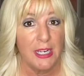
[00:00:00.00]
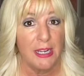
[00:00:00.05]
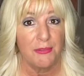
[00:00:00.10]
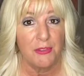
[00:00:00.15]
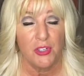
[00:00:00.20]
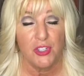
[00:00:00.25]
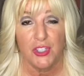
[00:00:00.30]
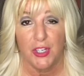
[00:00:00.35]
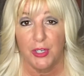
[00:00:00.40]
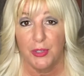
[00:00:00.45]

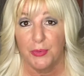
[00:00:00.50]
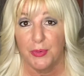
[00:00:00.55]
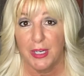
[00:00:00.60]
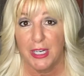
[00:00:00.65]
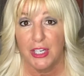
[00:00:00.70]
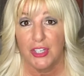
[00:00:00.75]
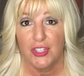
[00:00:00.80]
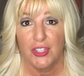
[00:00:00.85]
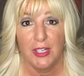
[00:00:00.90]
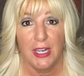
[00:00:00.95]
after
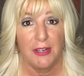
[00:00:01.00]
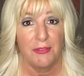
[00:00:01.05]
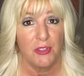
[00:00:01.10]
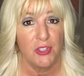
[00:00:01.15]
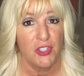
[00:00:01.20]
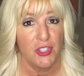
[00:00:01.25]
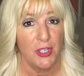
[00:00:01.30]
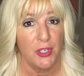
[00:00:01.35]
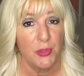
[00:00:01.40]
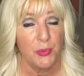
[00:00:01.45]
generation after
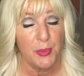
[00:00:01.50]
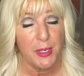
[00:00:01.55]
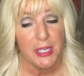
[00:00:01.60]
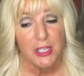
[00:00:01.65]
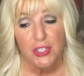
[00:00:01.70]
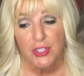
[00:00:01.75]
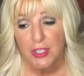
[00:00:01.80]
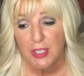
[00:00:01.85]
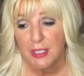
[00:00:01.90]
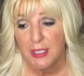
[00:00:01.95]

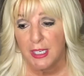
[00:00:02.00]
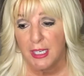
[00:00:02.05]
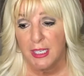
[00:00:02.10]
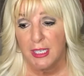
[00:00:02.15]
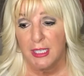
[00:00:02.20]
generation,